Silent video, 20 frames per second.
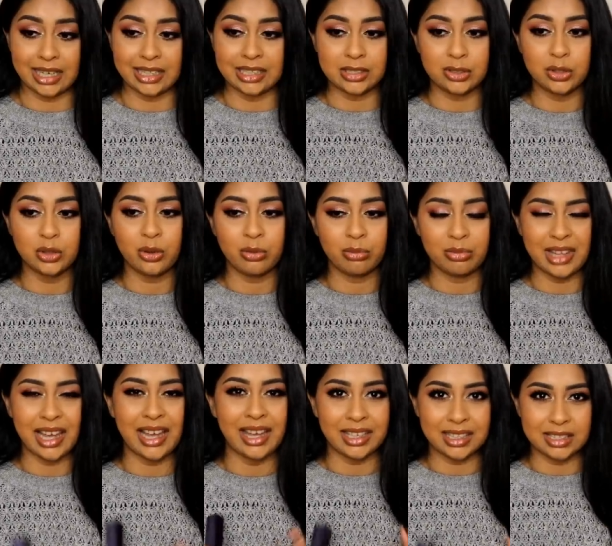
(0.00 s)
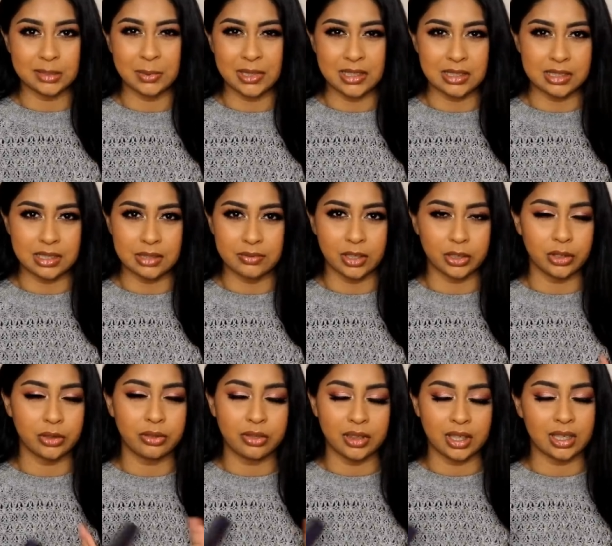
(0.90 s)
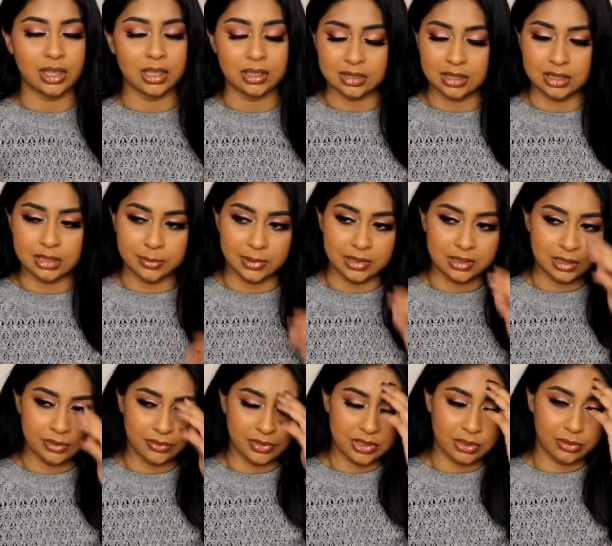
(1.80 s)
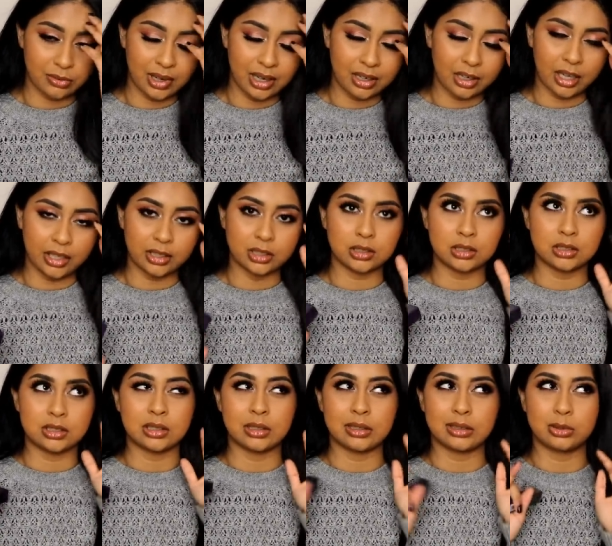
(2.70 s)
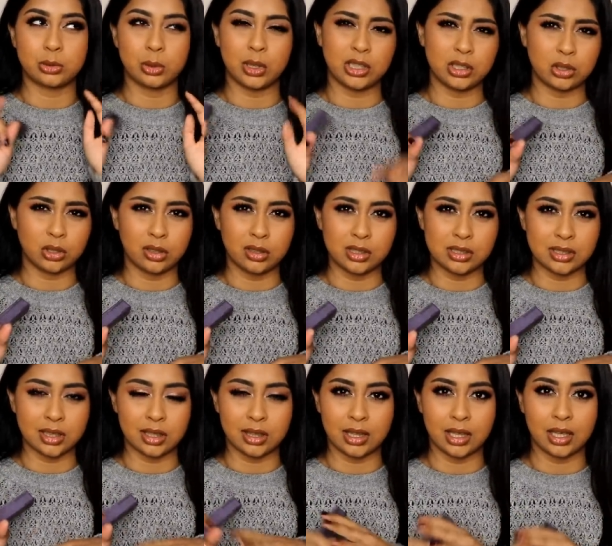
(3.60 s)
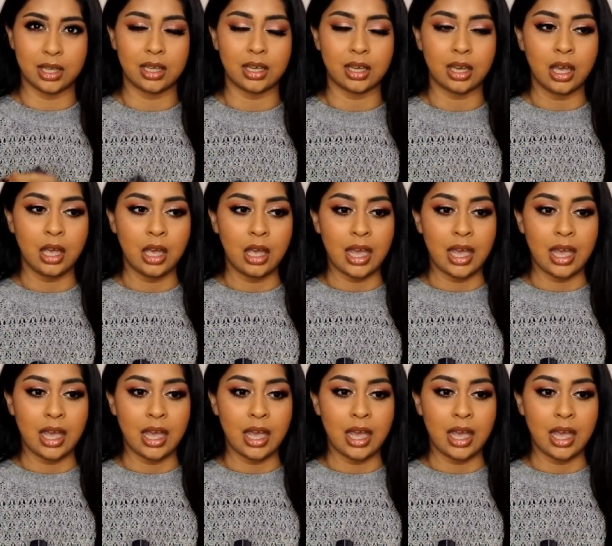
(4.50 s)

And it's not that expensive. I don't think it's expensive. It's around like $20, I think.